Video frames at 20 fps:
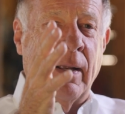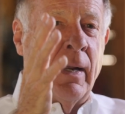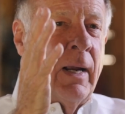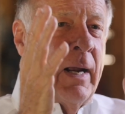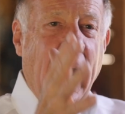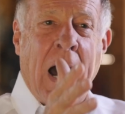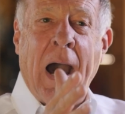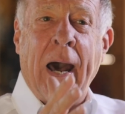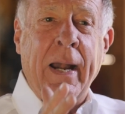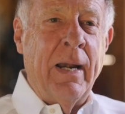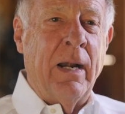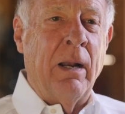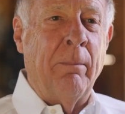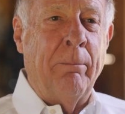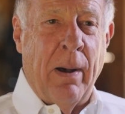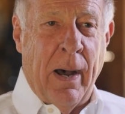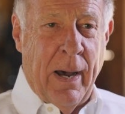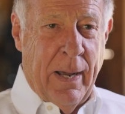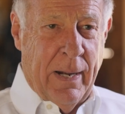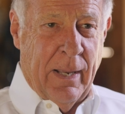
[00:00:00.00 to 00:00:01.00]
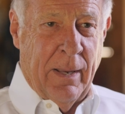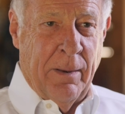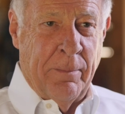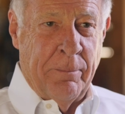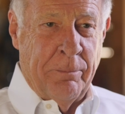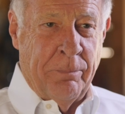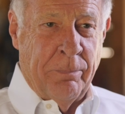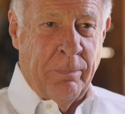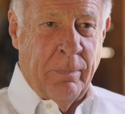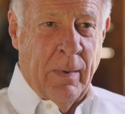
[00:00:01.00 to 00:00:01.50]
God in a body,
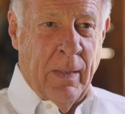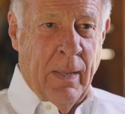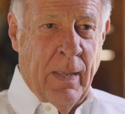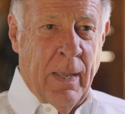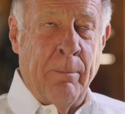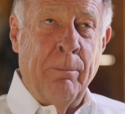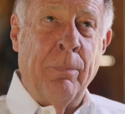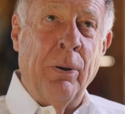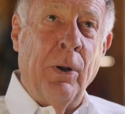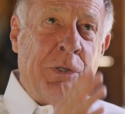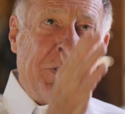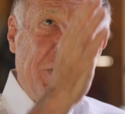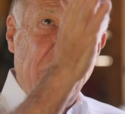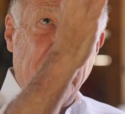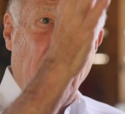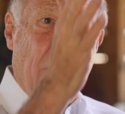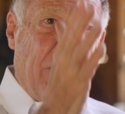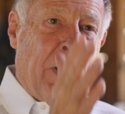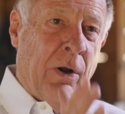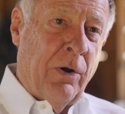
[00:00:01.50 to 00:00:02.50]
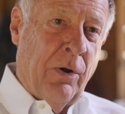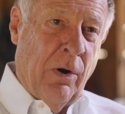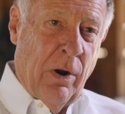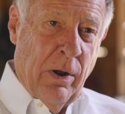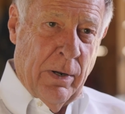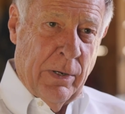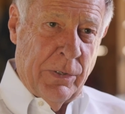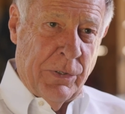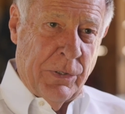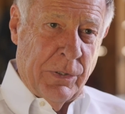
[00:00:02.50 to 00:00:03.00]
puts him on a
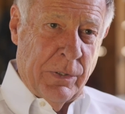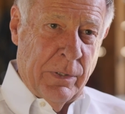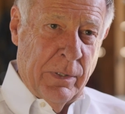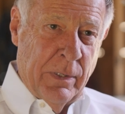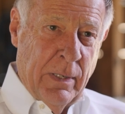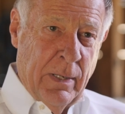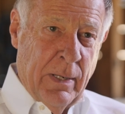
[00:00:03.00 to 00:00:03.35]
cross.